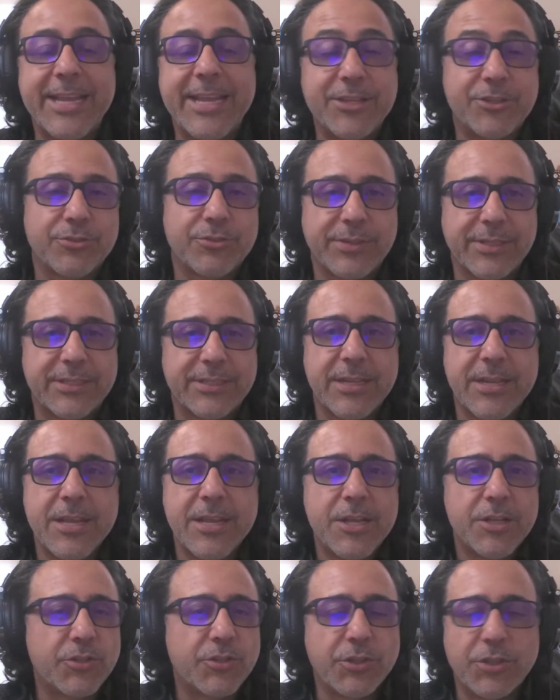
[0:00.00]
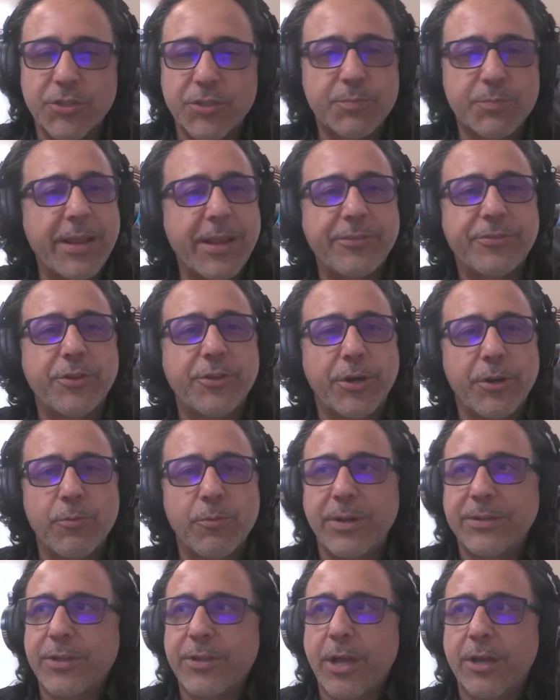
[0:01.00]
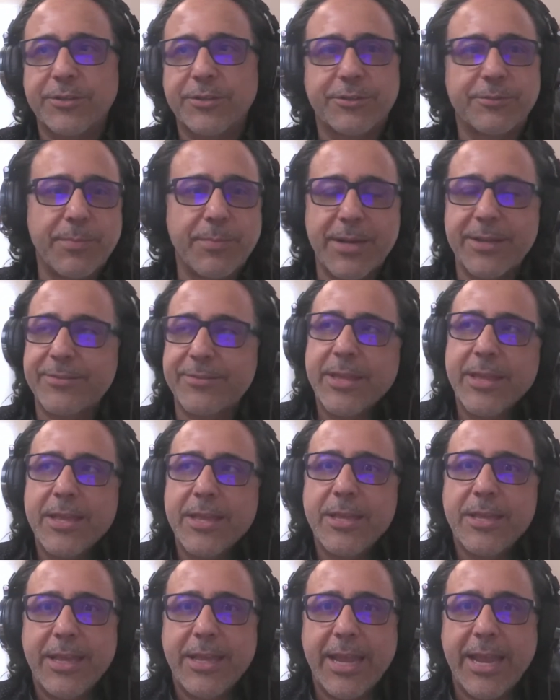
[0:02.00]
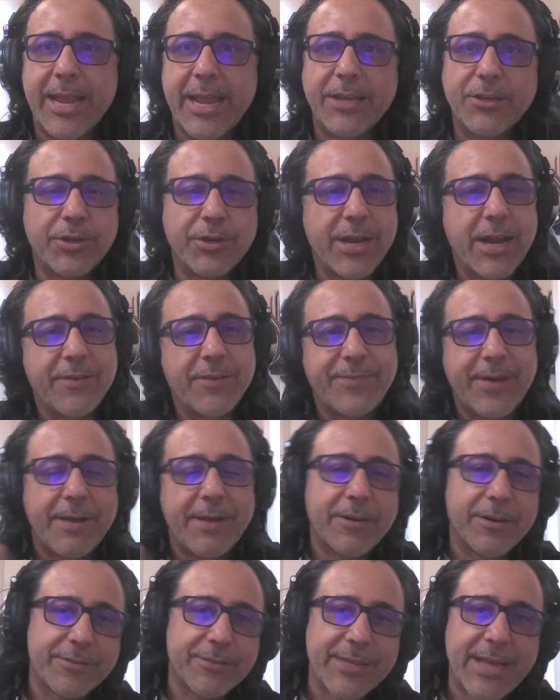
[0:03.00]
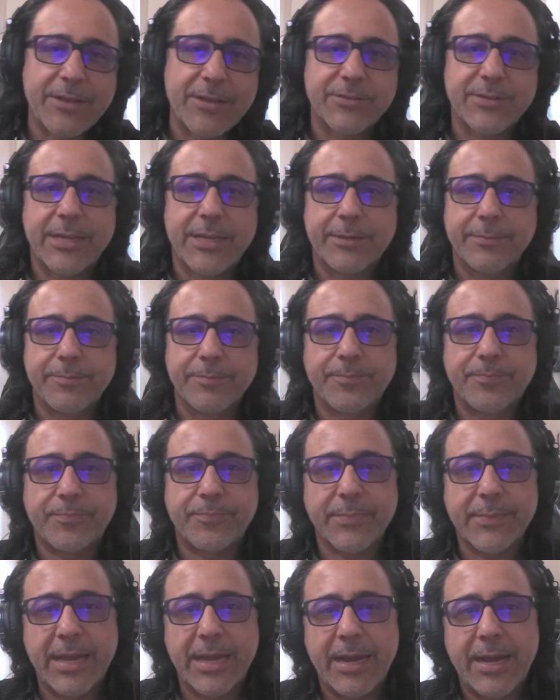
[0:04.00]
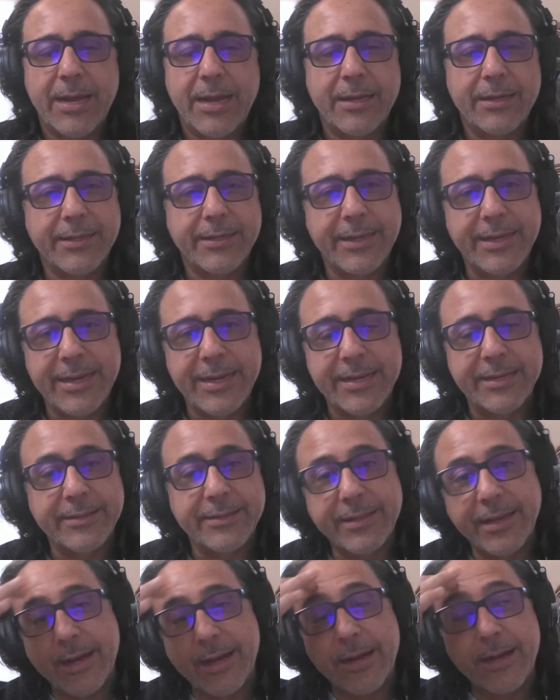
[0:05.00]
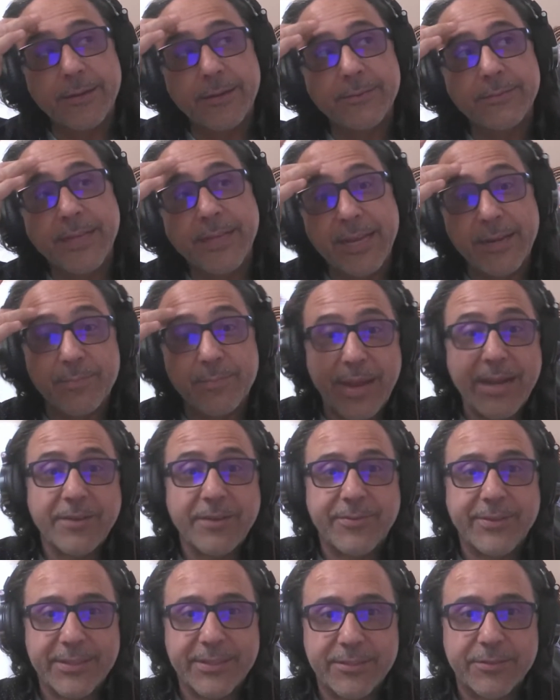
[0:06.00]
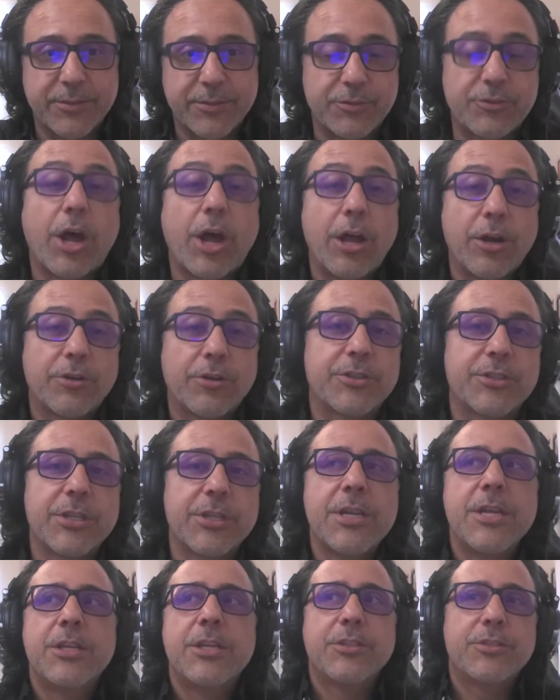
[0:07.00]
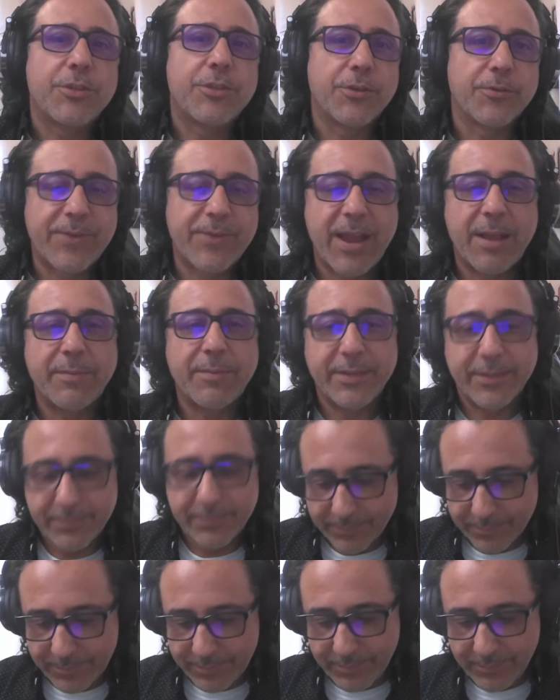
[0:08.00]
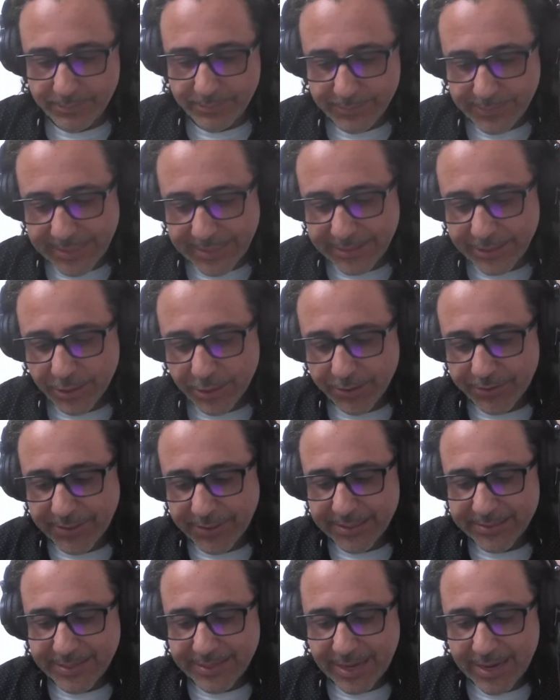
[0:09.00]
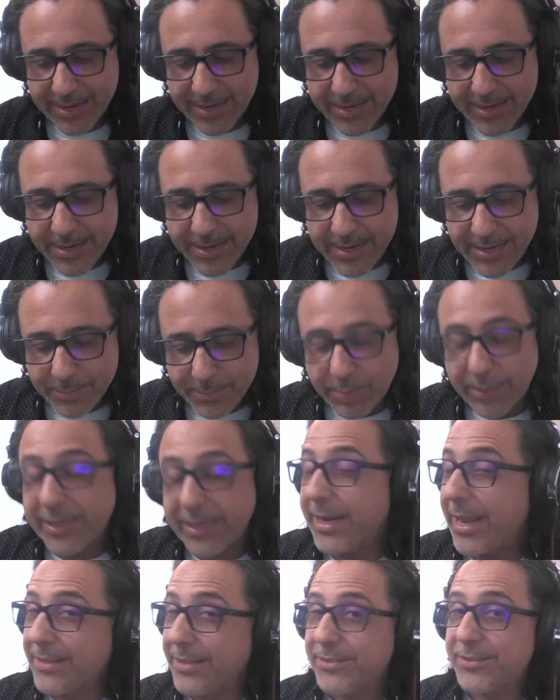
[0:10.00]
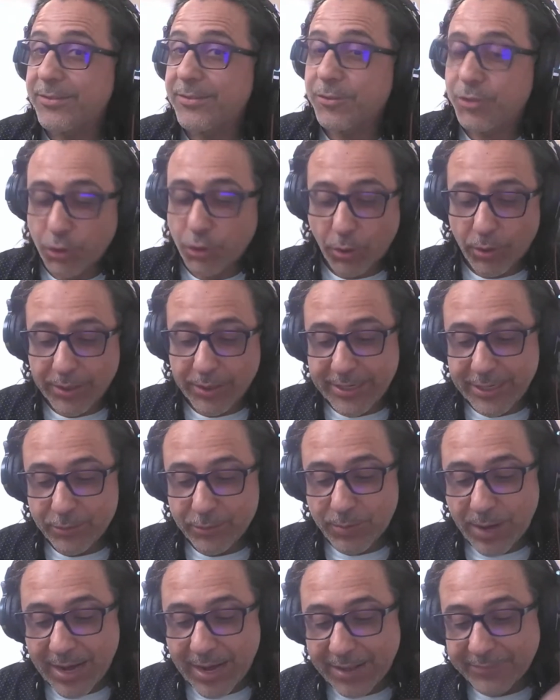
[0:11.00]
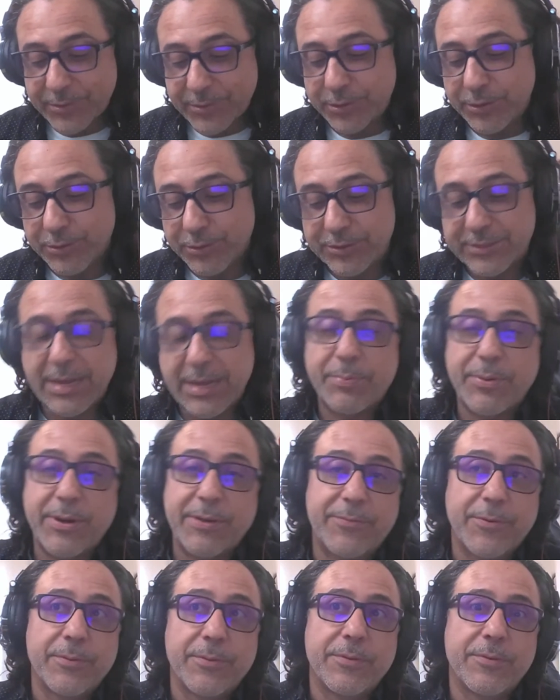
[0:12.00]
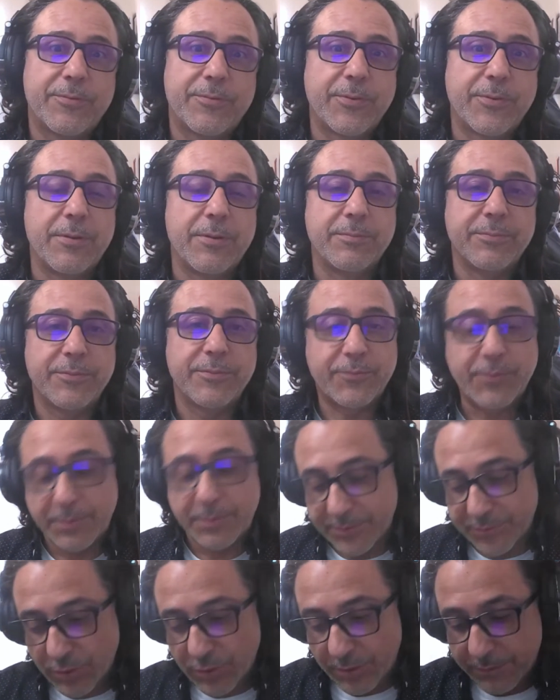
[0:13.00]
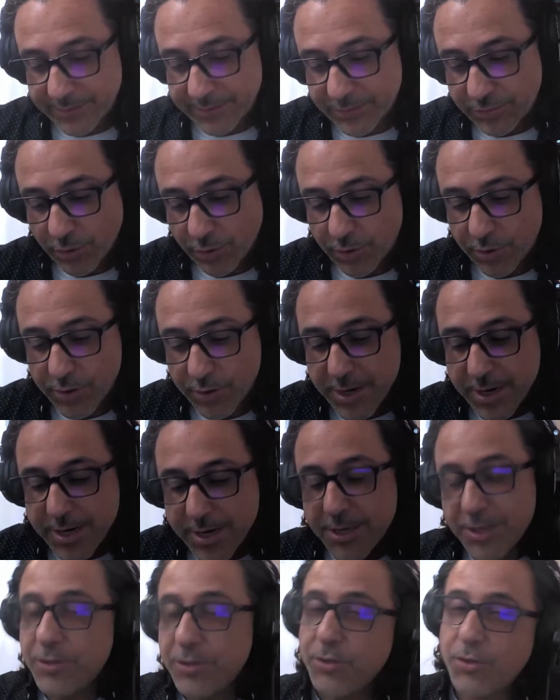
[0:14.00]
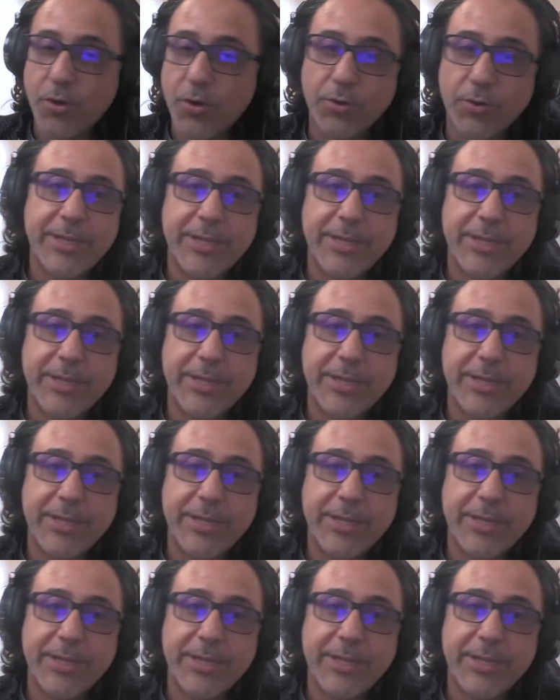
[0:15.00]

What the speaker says: injuries. So you're just paying $31 a month, and you're getting 500,000 in benefits dollars to your family. And the other thing is that, but it ends shortly right after you separate from the service. So you